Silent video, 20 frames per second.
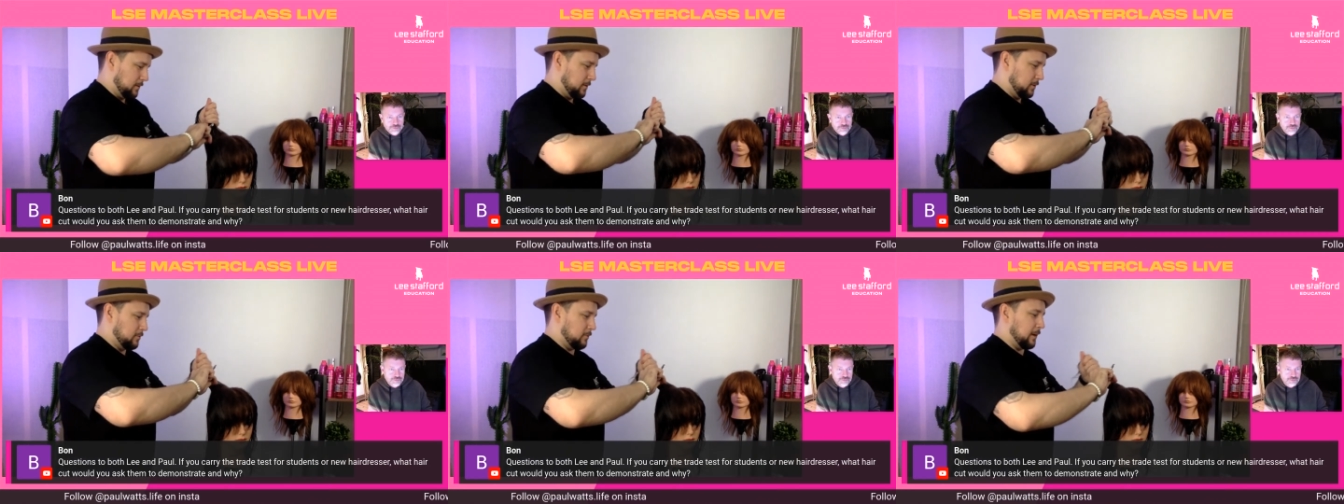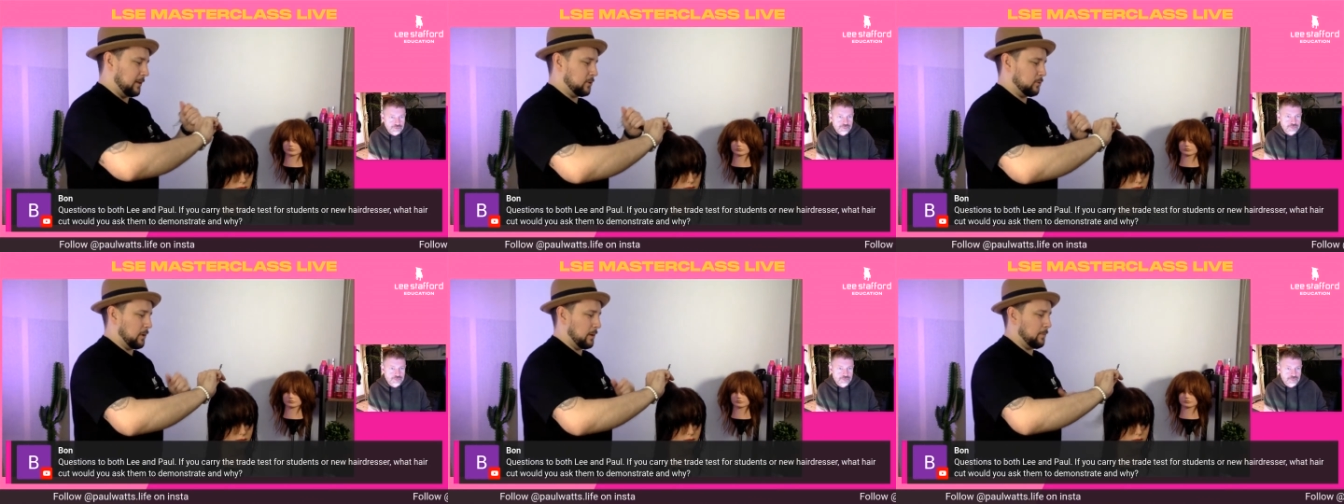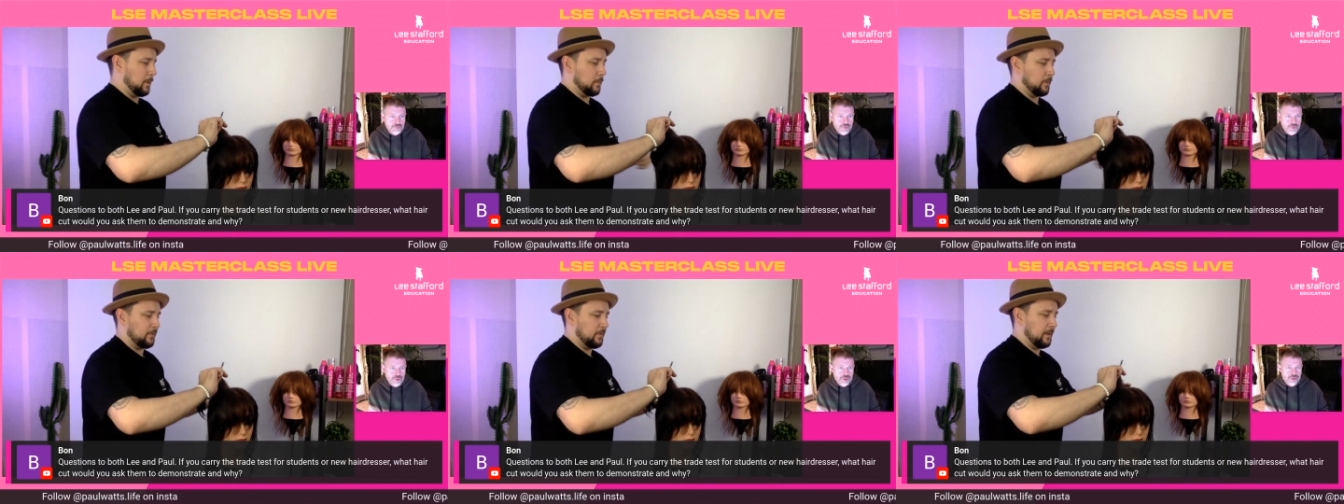graduate
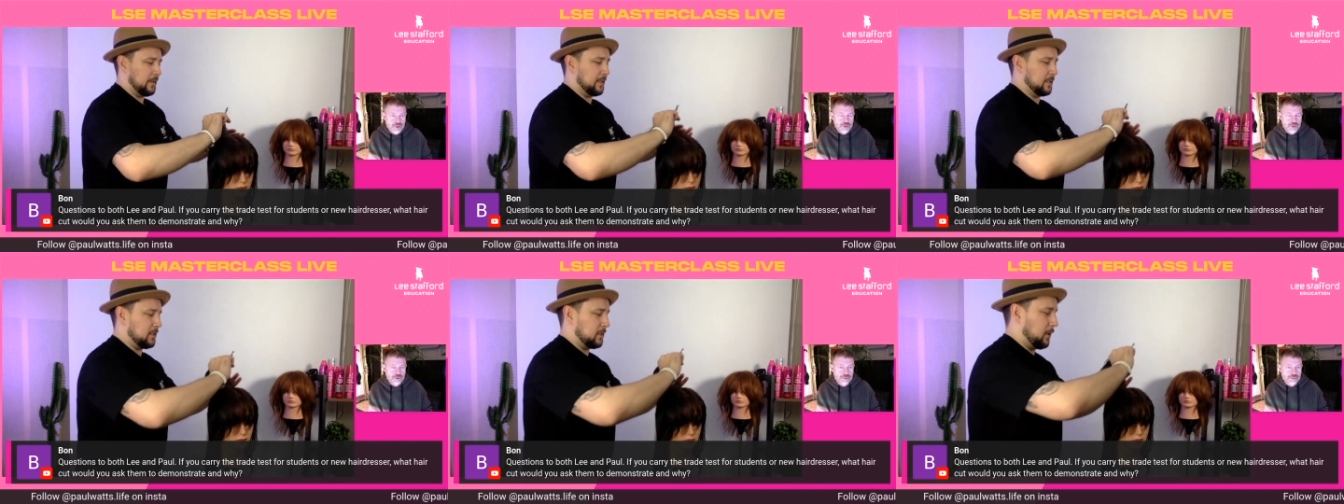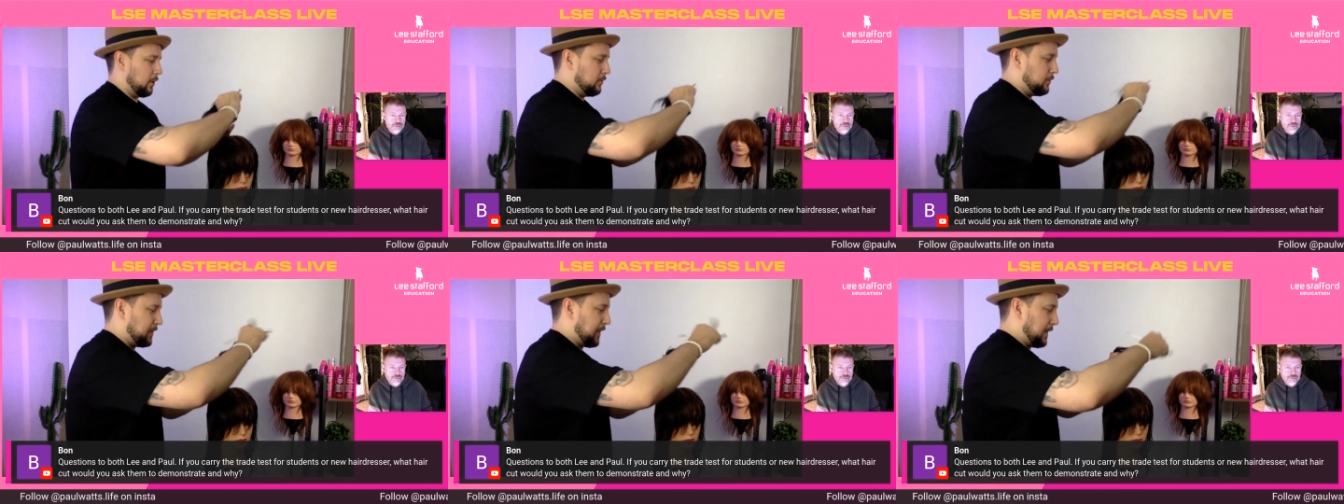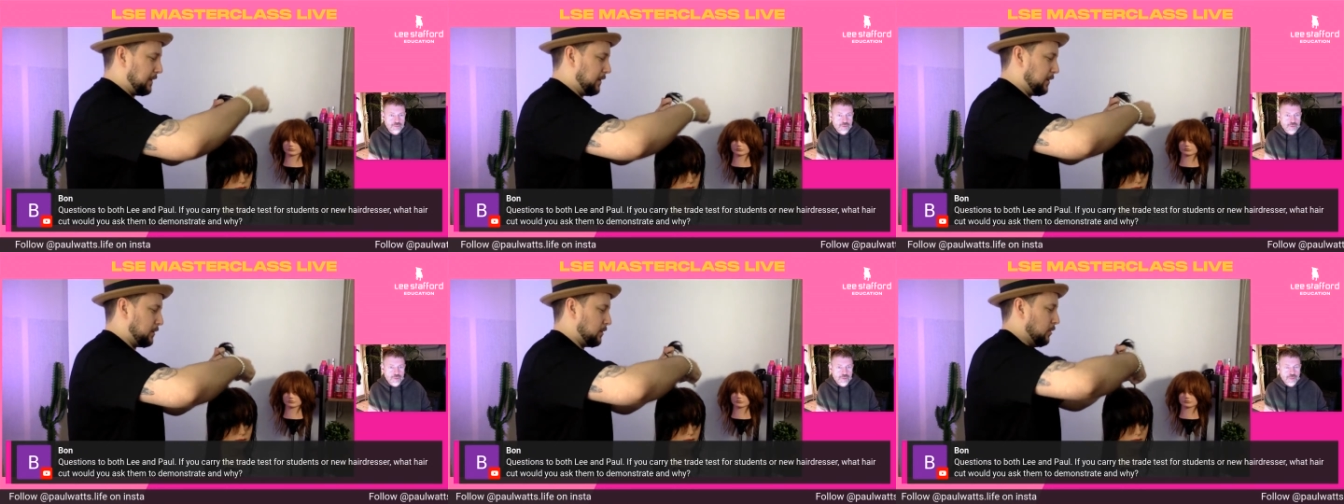bob, I think it's so
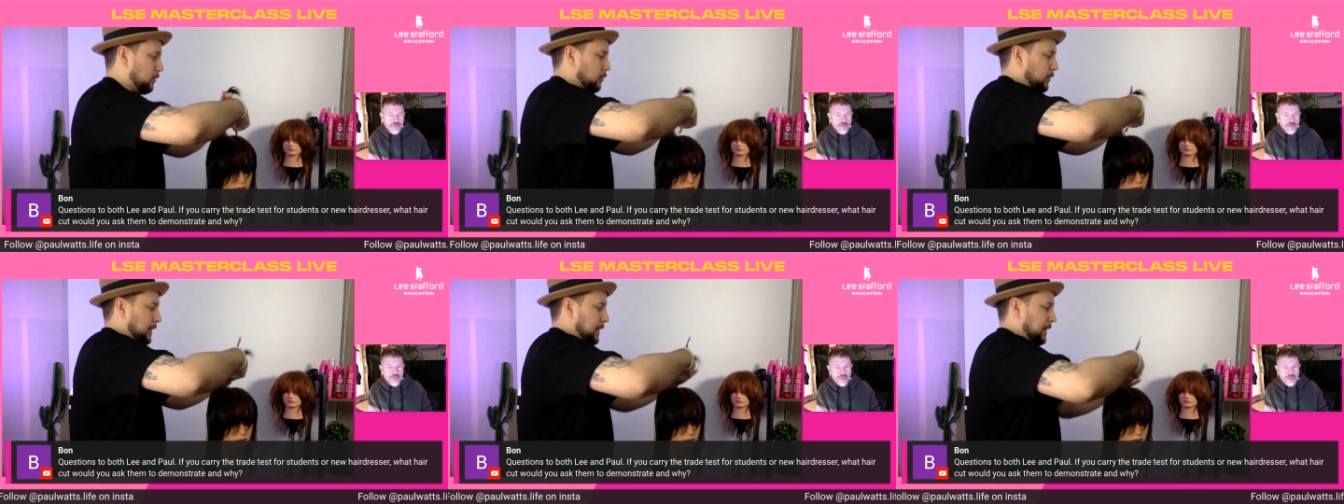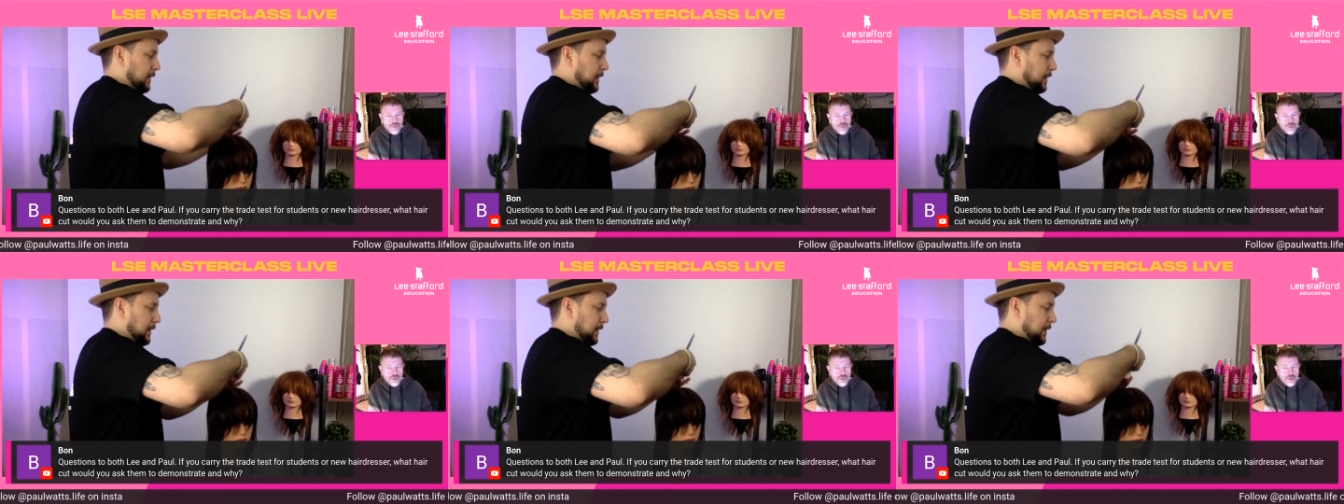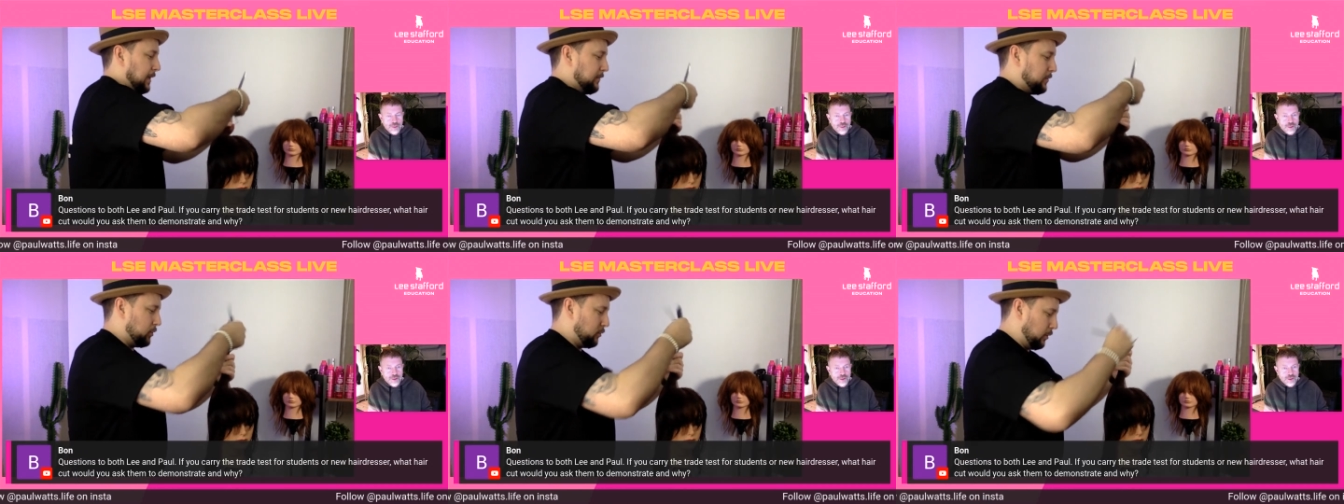technical, and it
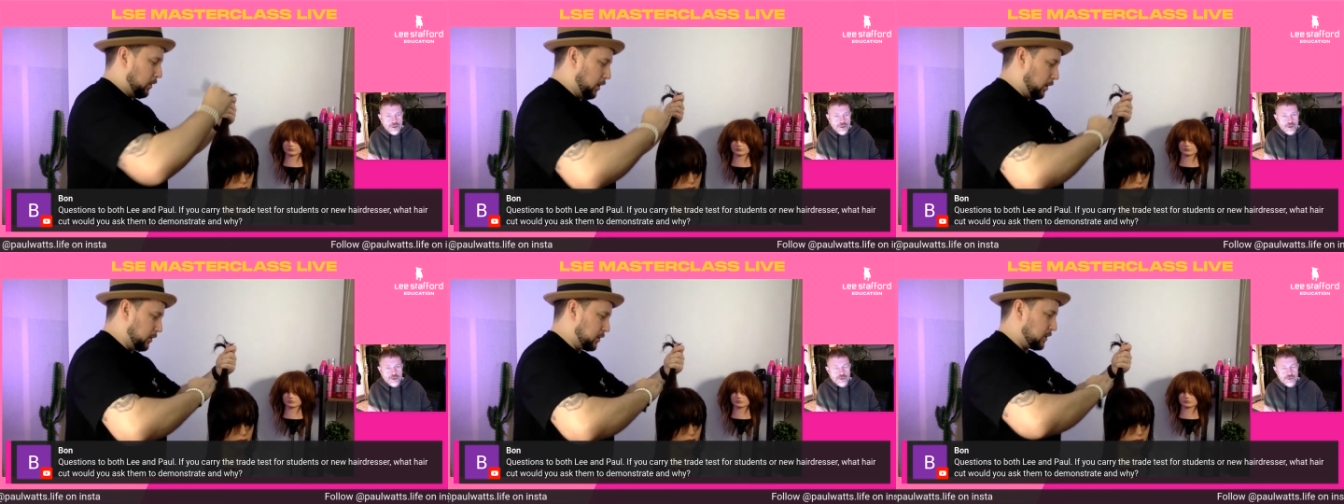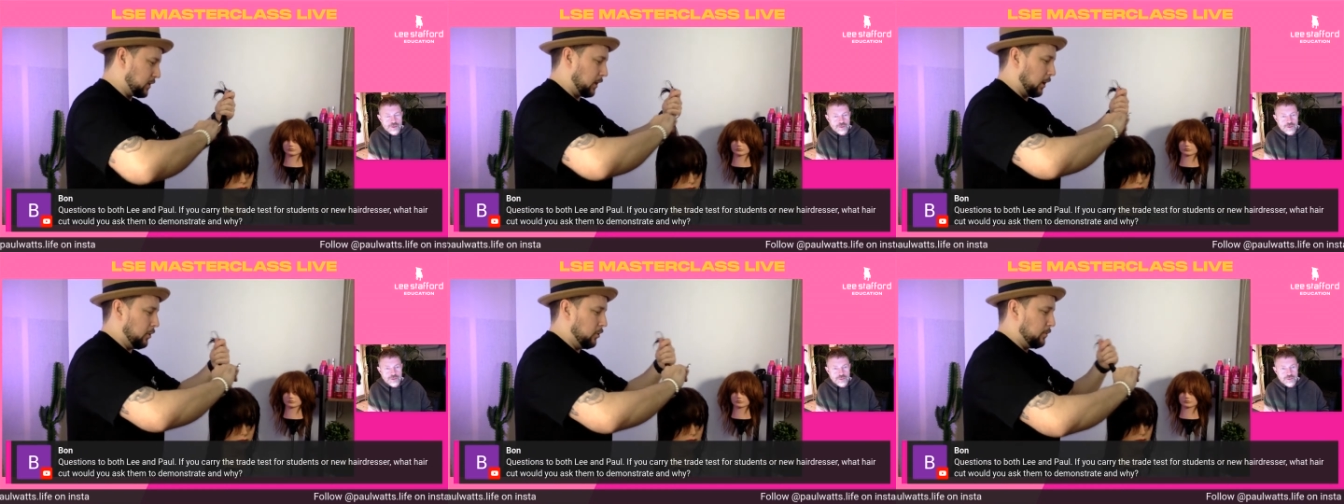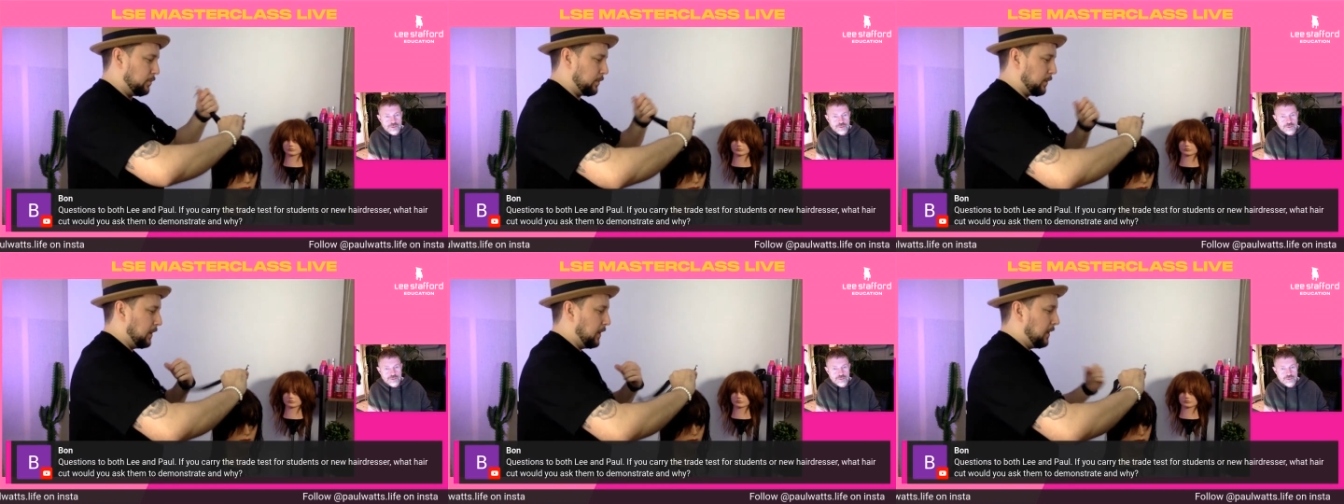gives you a lot of scope